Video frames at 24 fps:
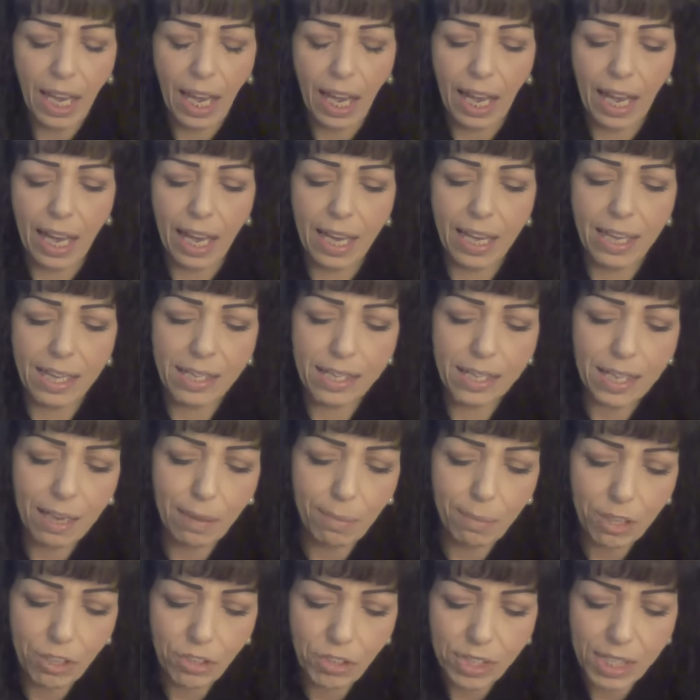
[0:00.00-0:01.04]
And
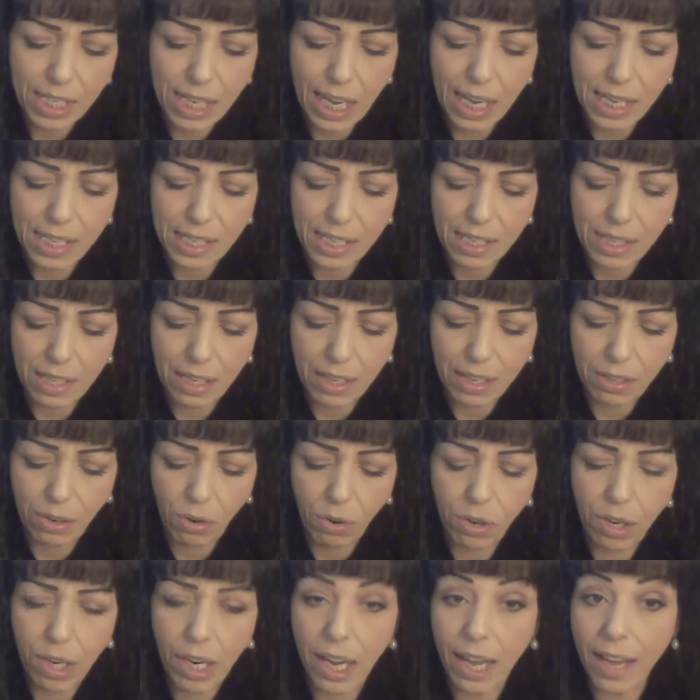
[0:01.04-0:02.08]
it just has an
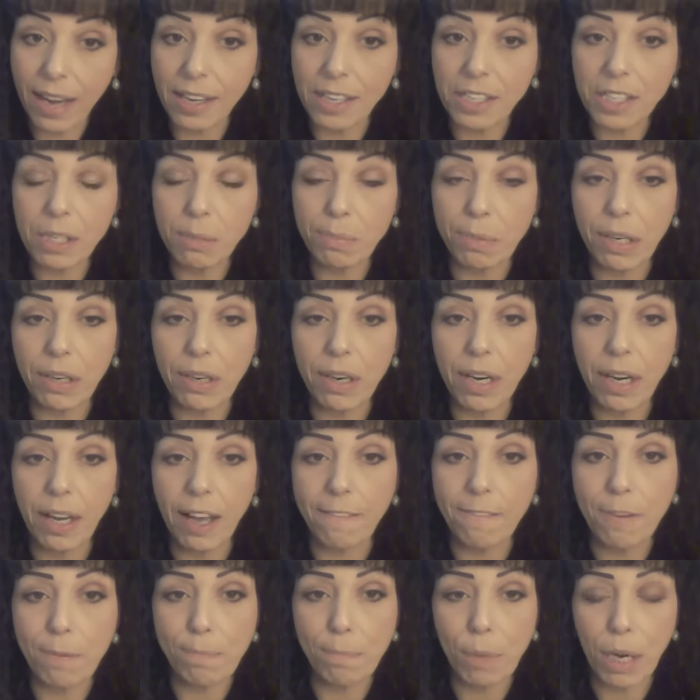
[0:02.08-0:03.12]
aura and a spirit
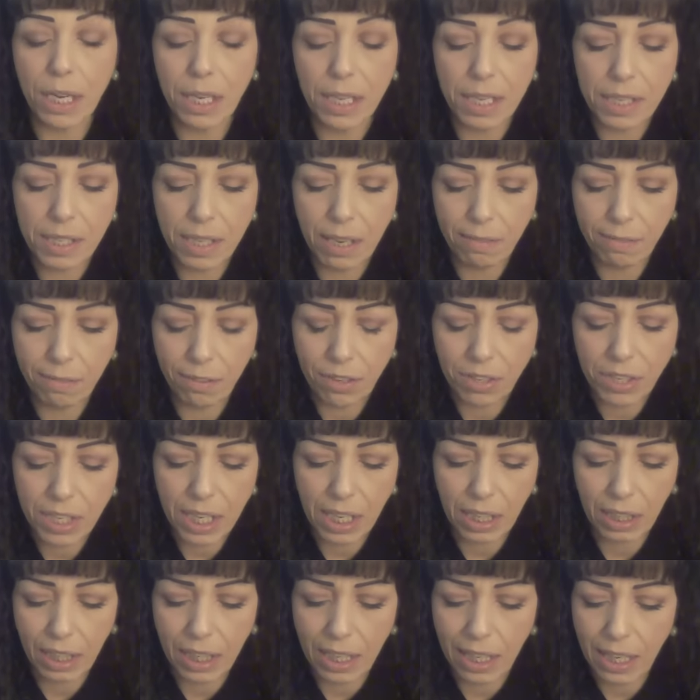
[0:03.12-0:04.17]
of abundance and
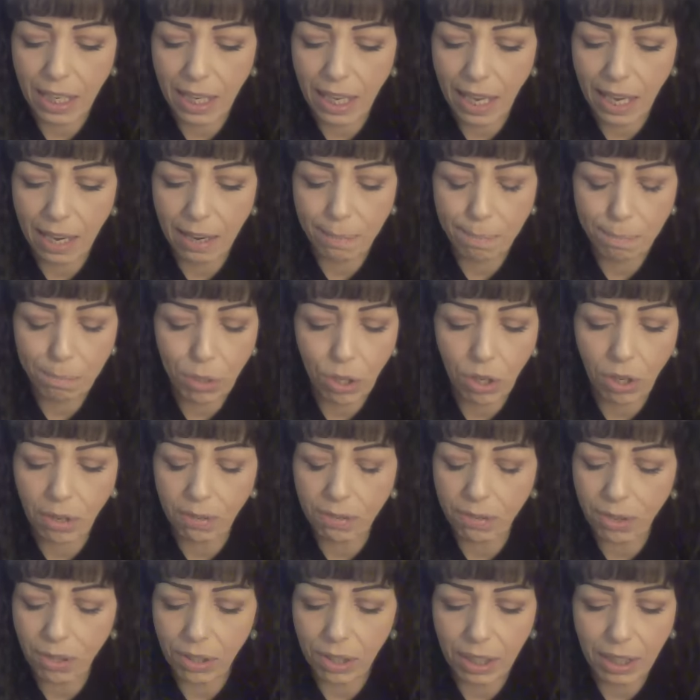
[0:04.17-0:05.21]
fertility and
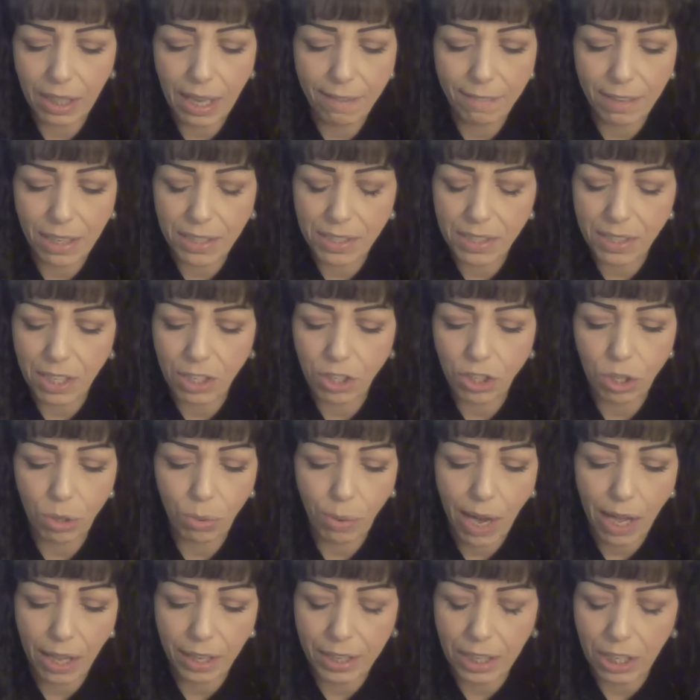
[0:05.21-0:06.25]
beautiful, loving
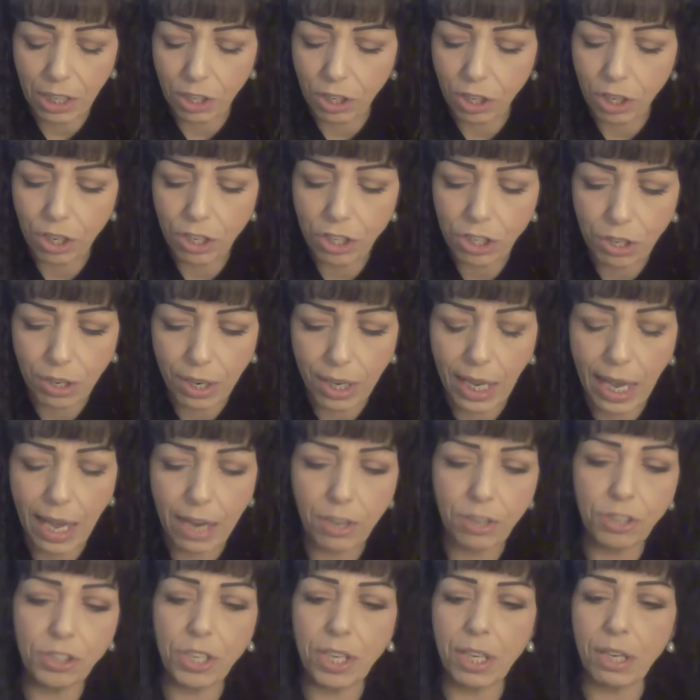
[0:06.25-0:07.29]
sensuality, nurturing
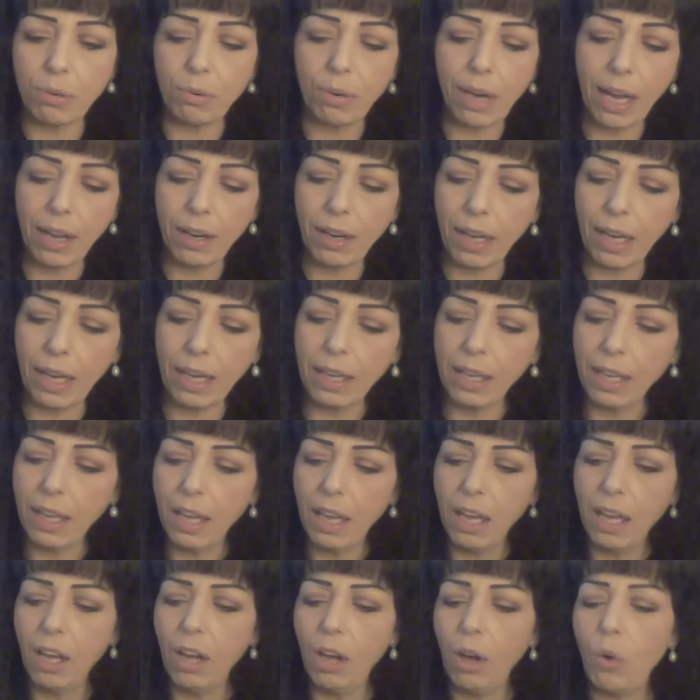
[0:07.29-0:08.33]
energy around it.
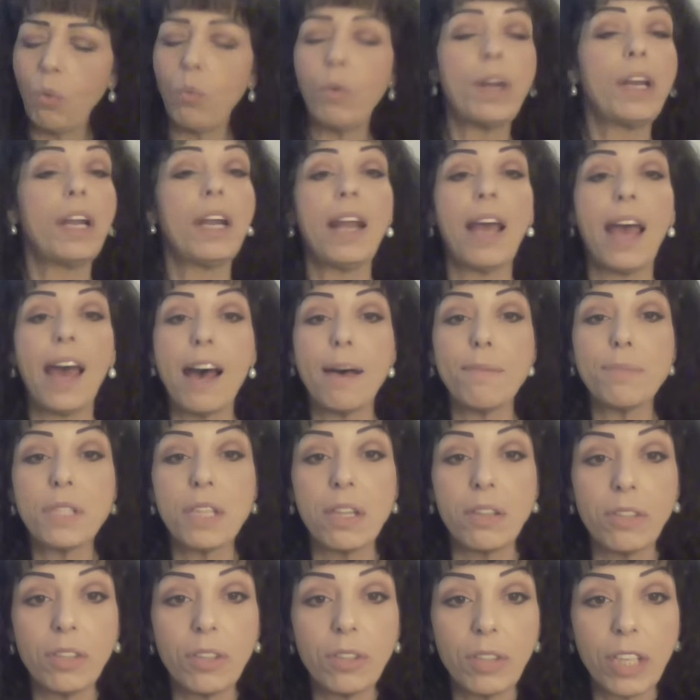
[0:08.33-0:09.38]
What an
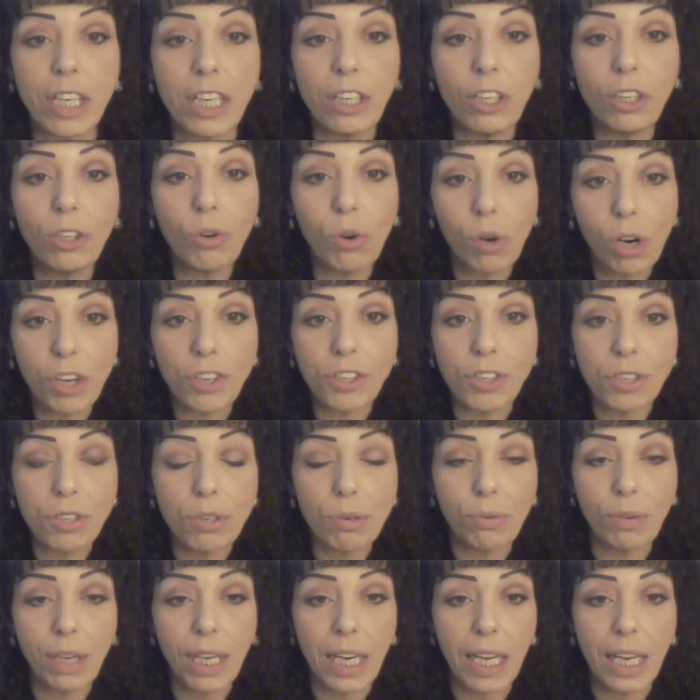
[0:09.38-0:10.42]
absolutely
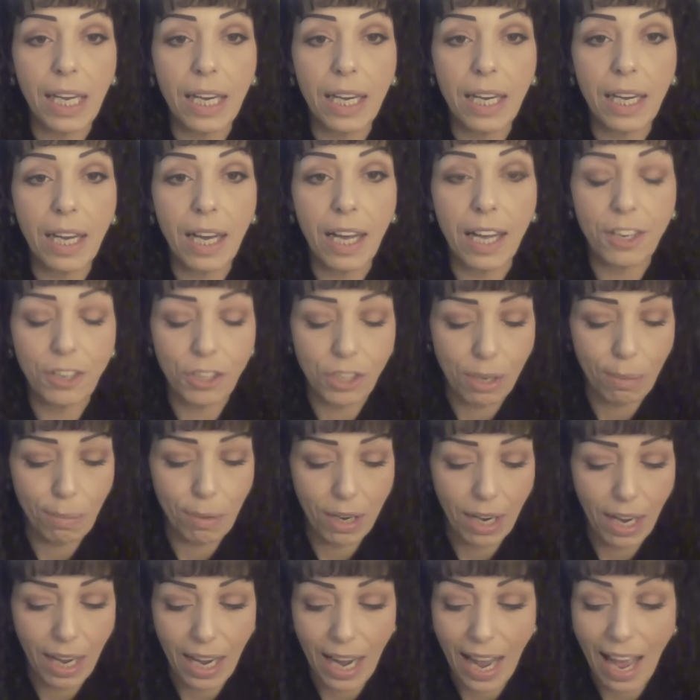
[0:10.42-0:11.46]
gorgeous reading,
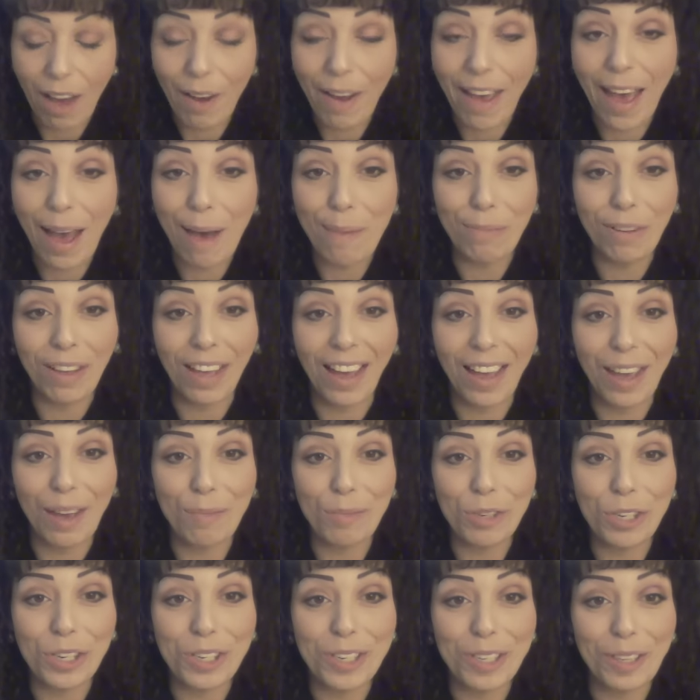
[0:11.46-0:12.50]
Gemini. How happy I
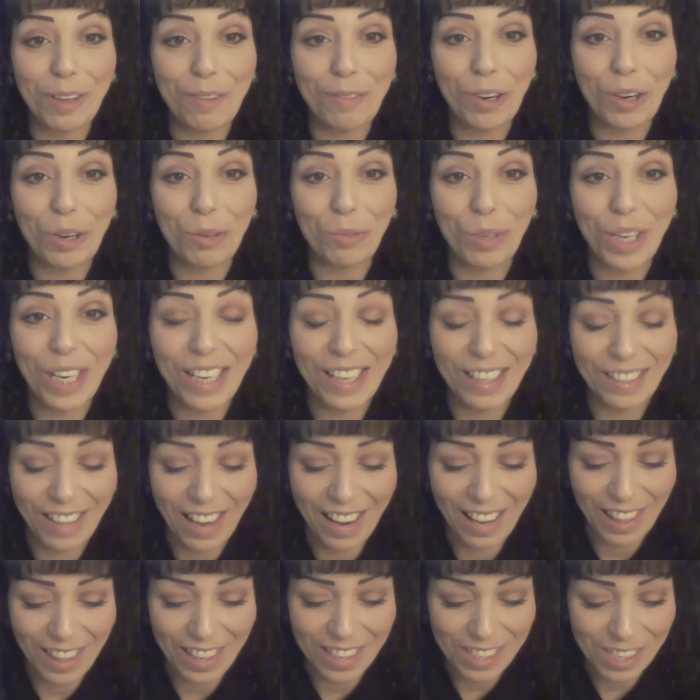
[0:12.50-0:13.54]
am to deliver a reading
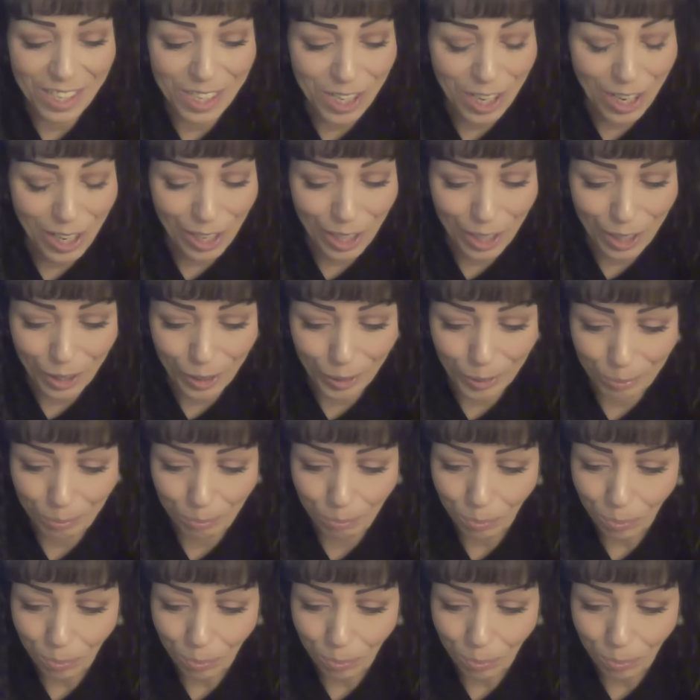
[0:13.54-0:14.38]
like this to you.